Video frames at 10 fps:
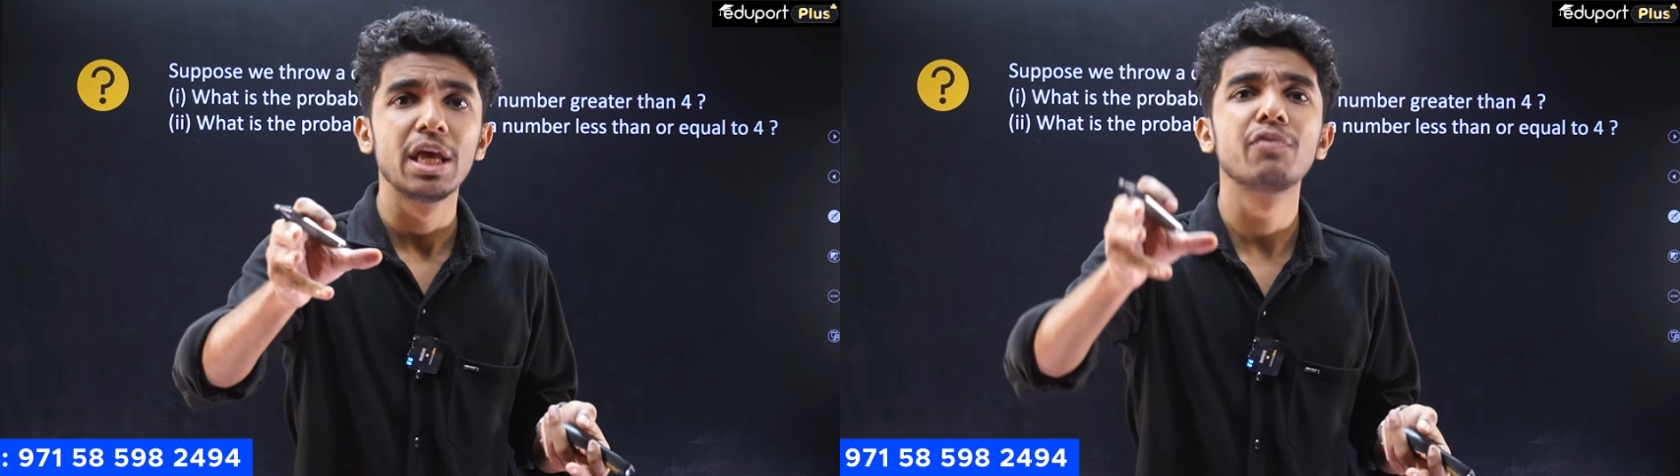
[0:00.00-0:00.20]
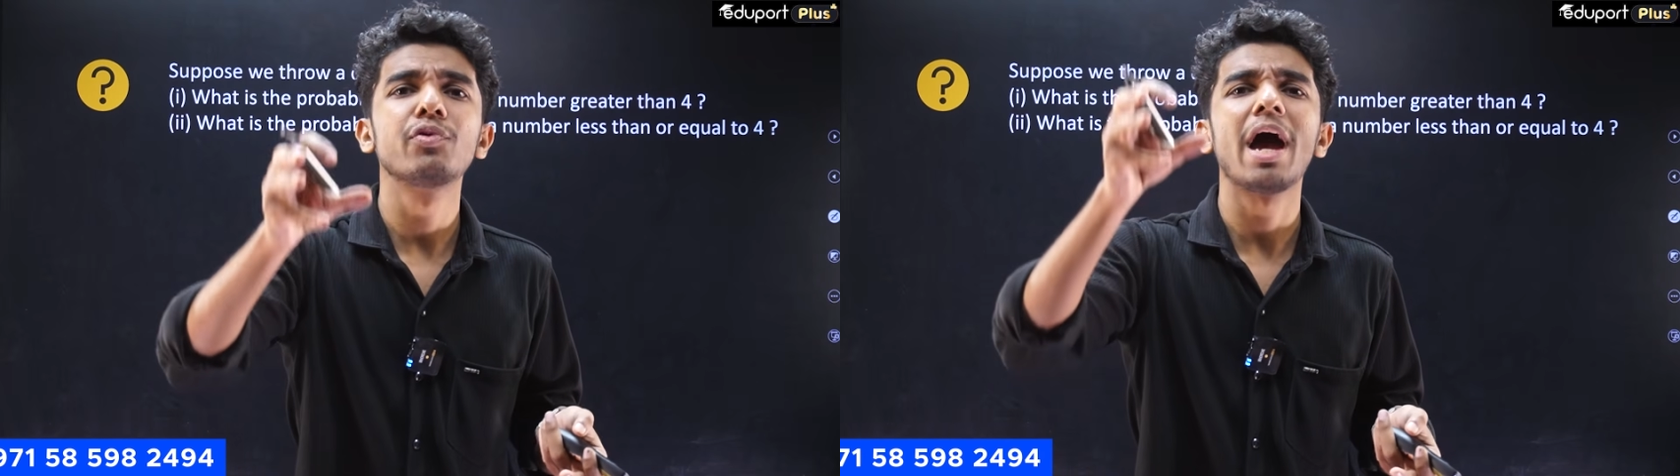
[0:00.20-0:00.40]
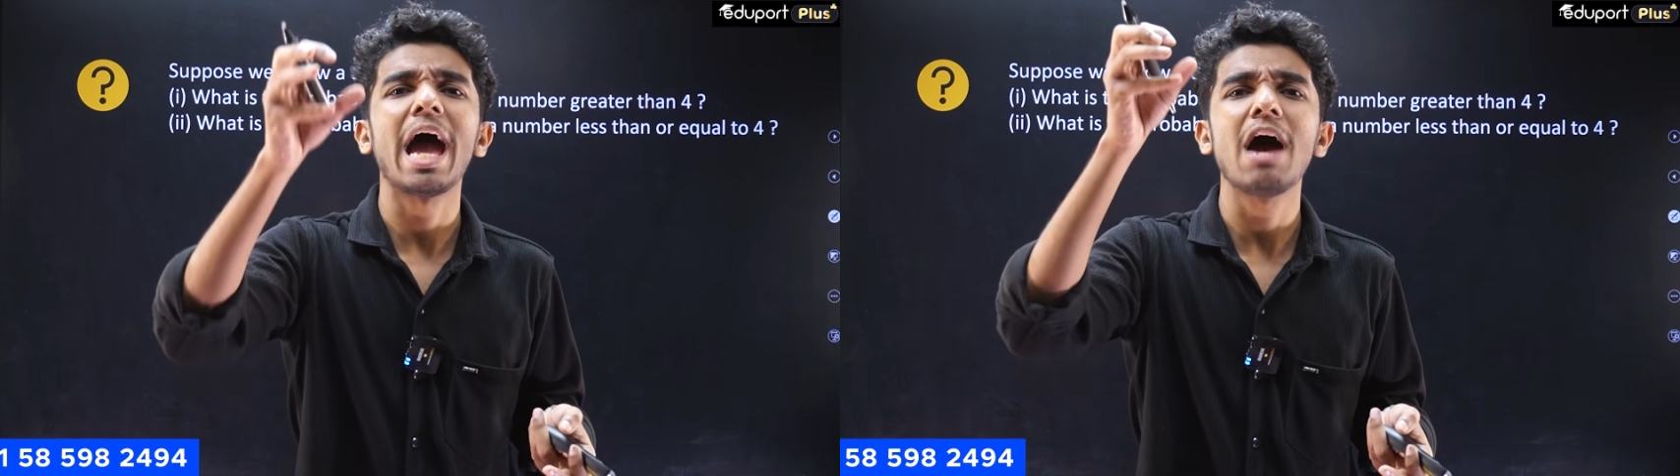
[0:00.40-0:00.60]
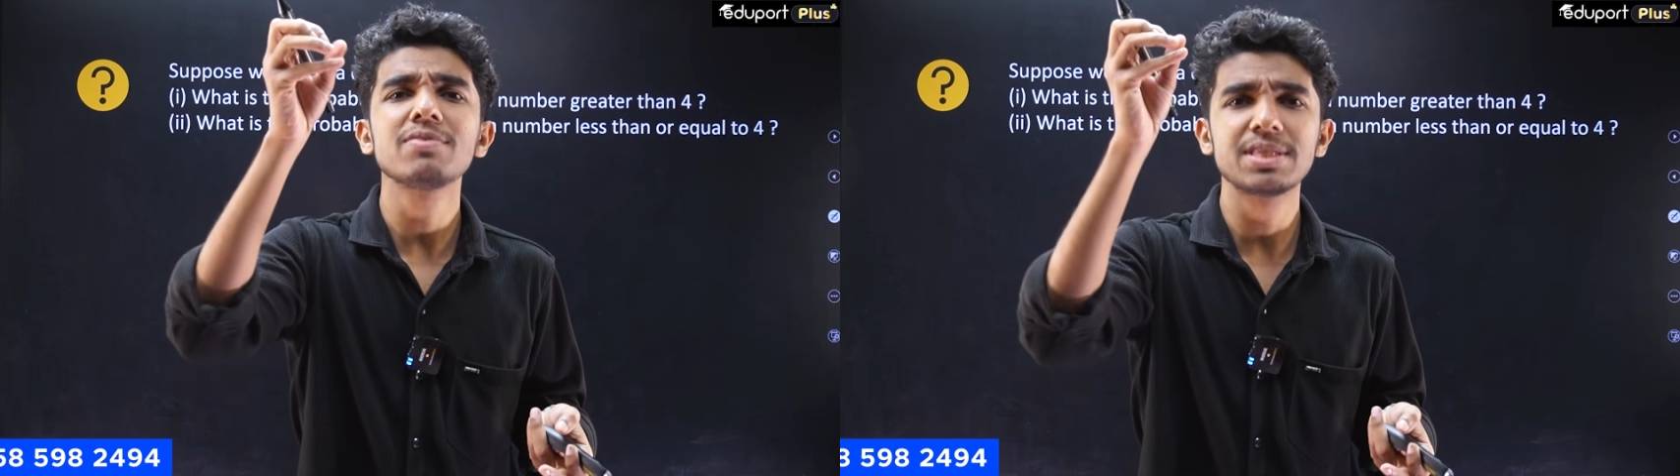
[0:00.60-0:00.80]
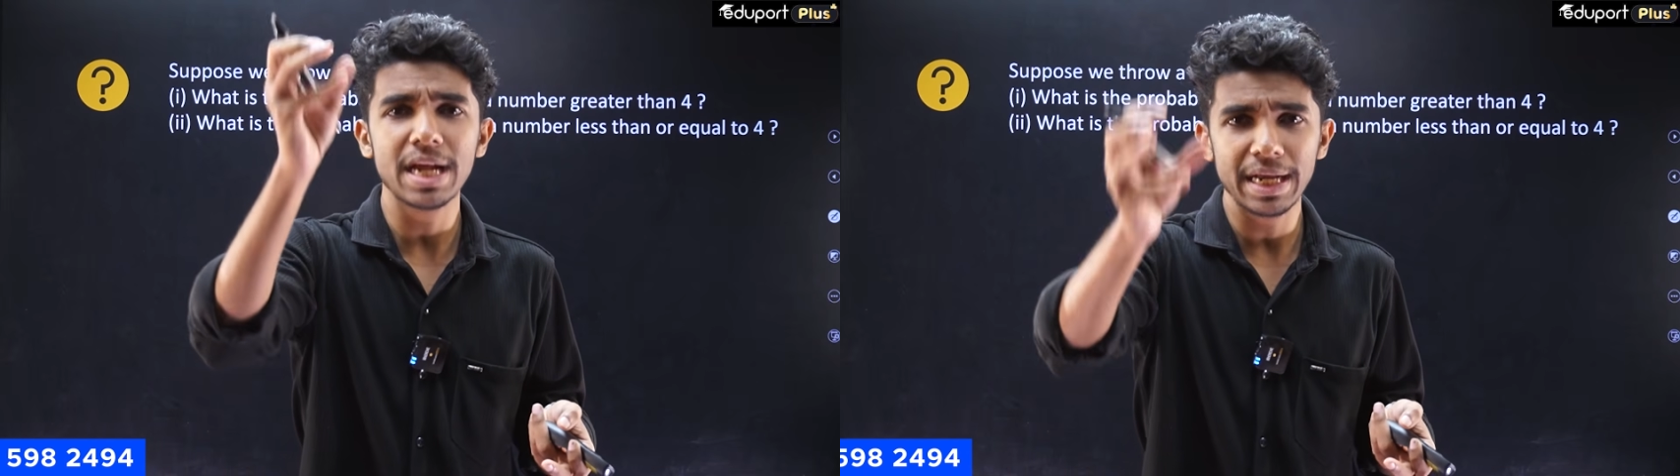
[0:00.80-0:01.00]
If you have
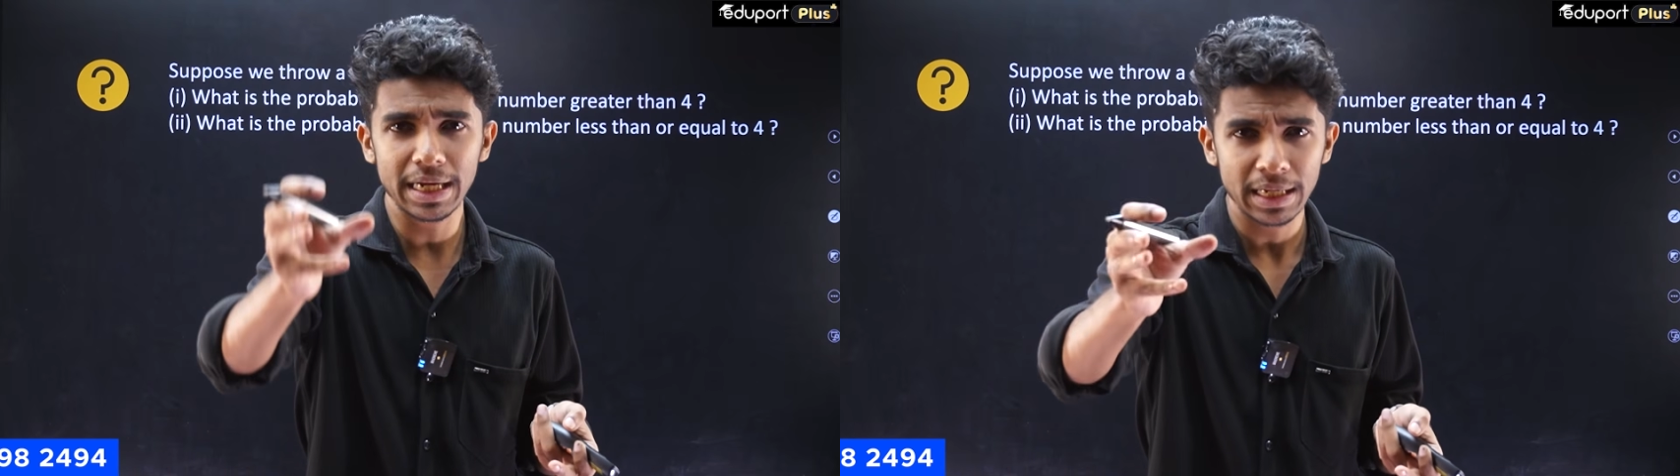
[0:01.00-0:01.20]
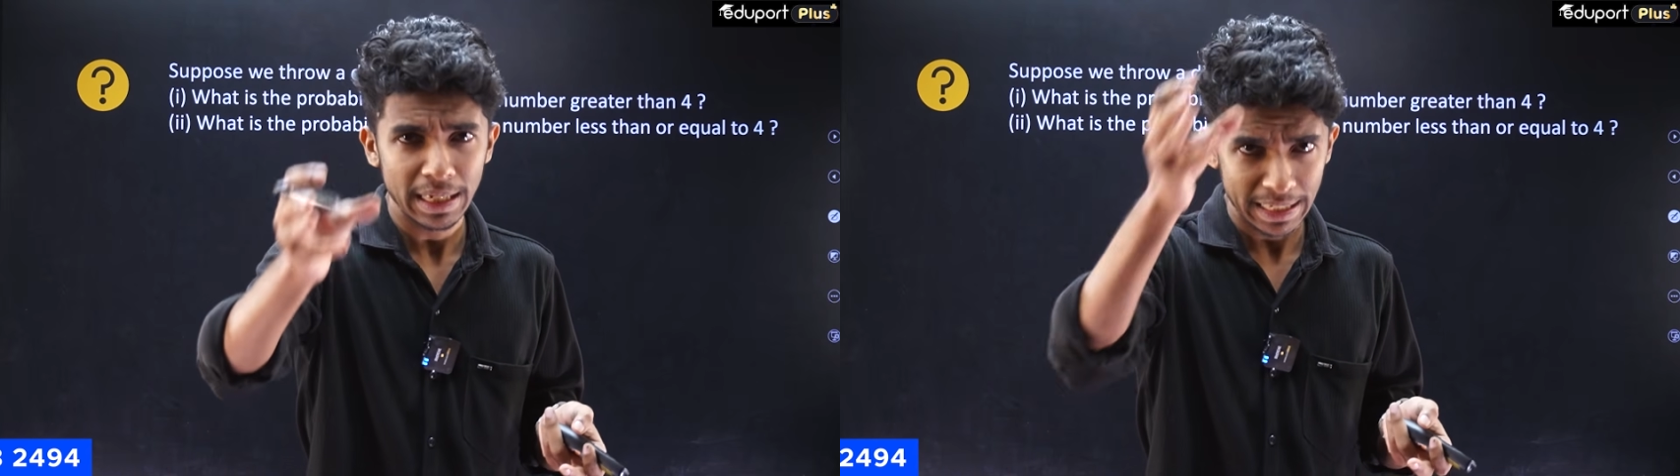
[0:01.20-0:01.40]
studied